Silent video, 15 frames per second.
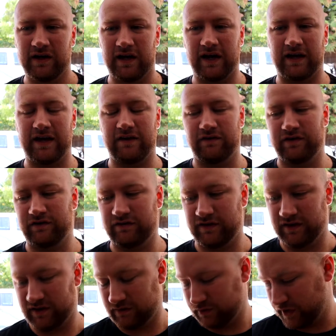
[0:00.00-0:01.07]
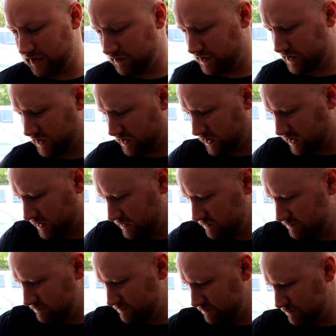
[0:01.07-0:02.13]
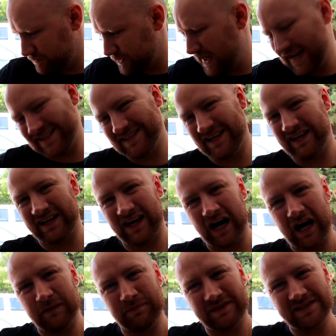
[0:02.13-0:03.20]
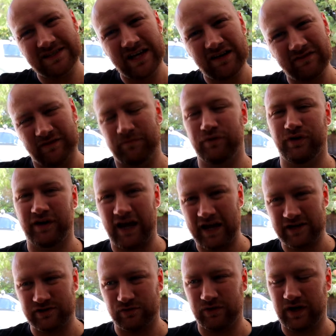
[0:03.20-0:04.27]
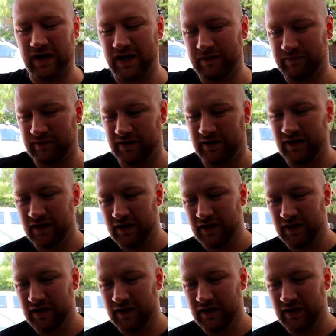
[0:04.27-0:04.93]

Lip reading: We'll get rid of the plastic carpet stuff and put in actual carpet.